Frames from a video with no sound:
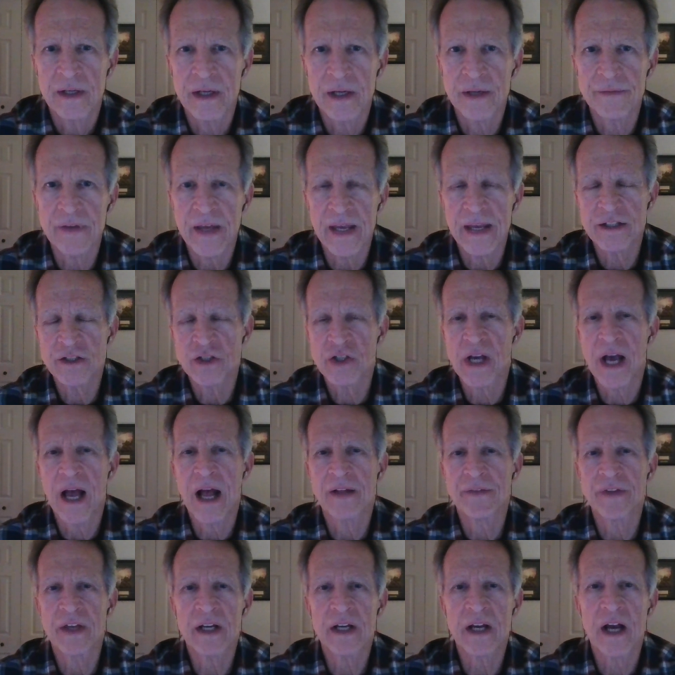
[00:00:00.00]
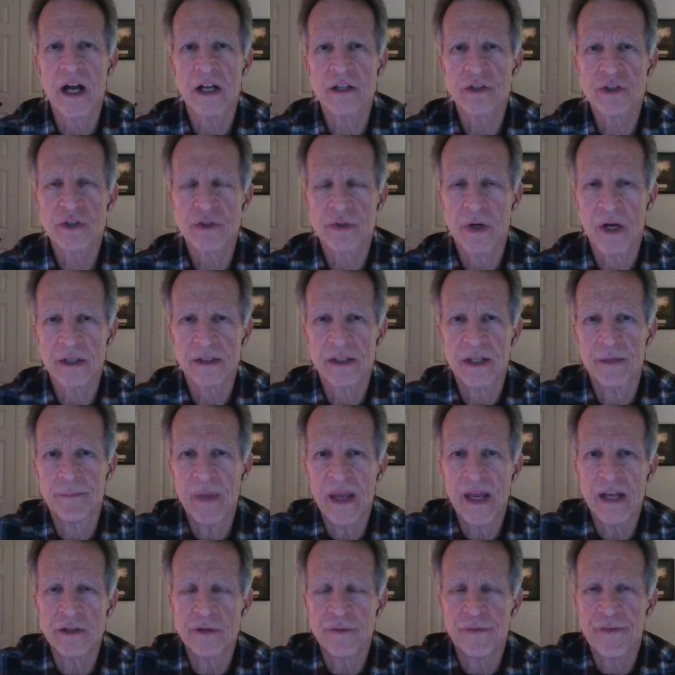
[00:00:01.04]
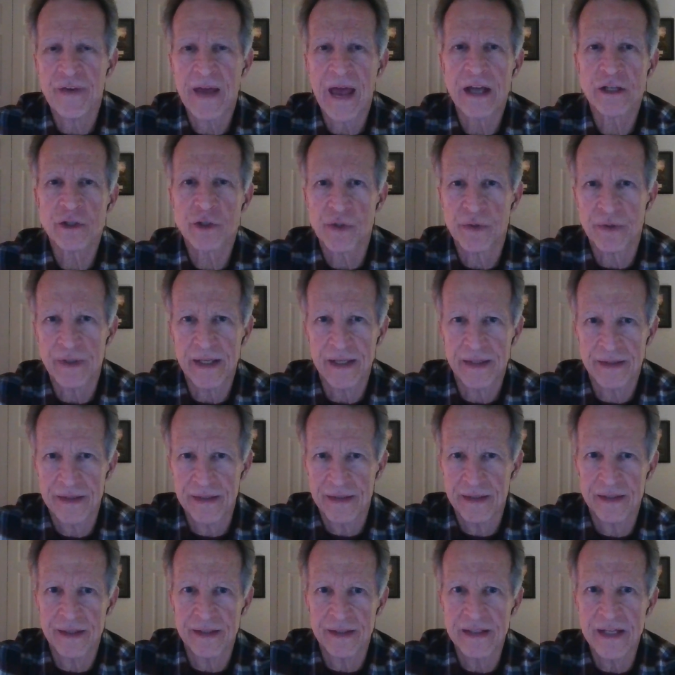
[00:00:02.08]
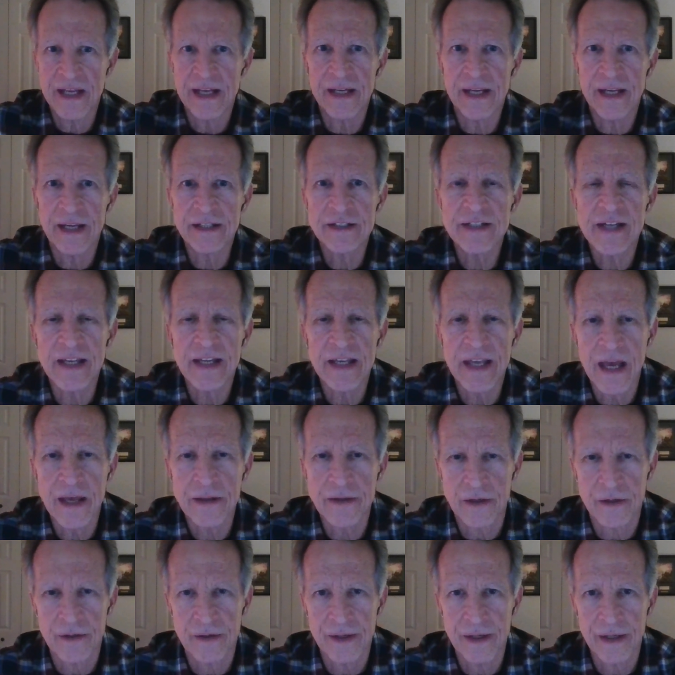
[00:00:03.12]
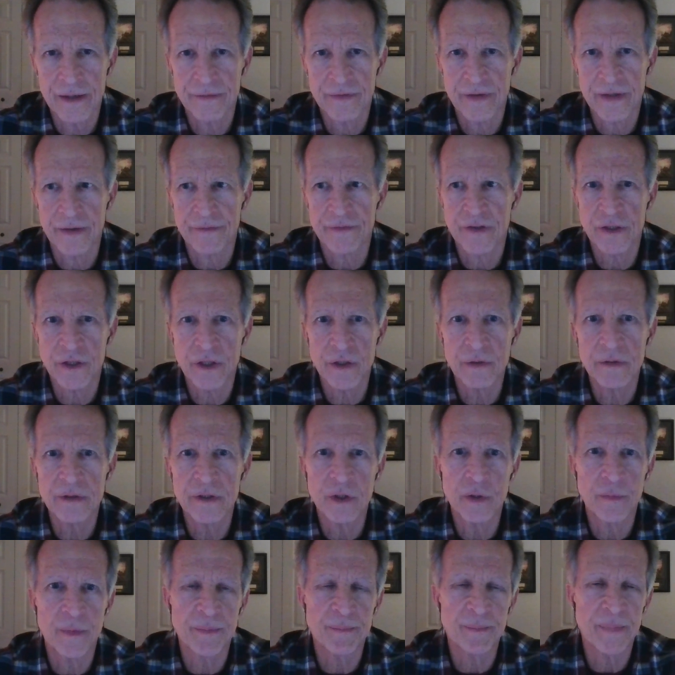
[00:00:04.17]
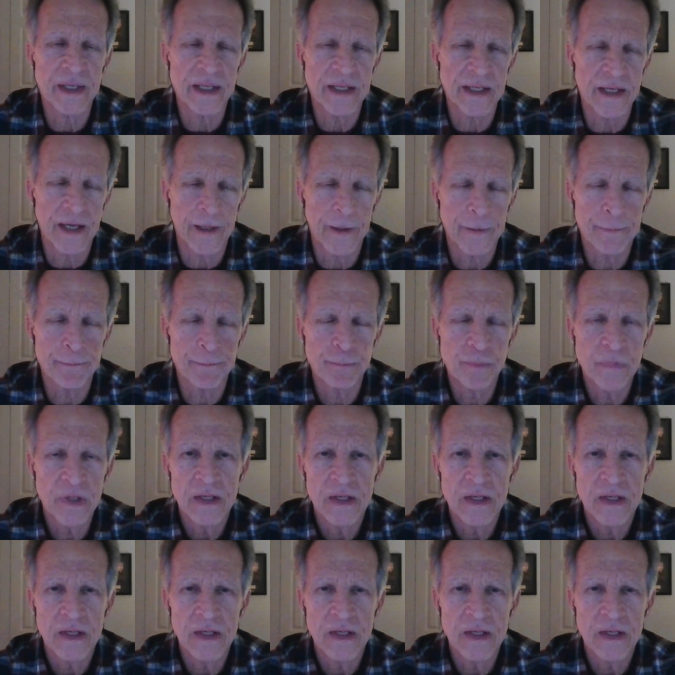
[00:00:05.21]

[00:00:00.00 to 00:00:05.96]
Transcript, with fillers: of a child, the construct, the manufacturing, the, the knitting together of a, of a, new human being.